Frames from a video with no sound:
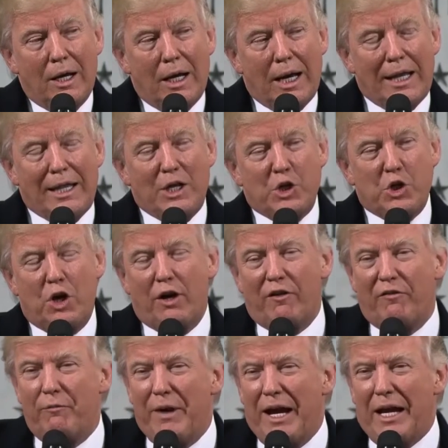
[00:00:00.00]
And they sort
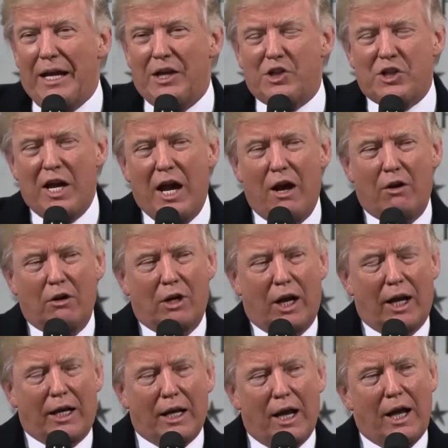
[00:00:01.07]
of made it sound
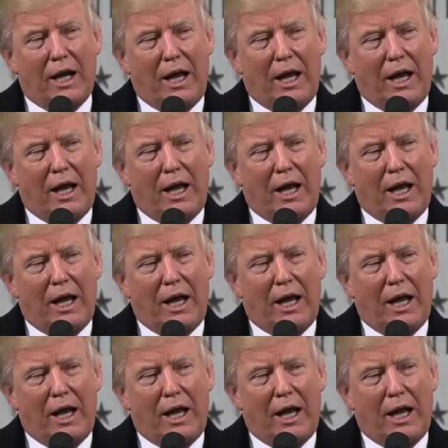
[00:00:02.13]
like I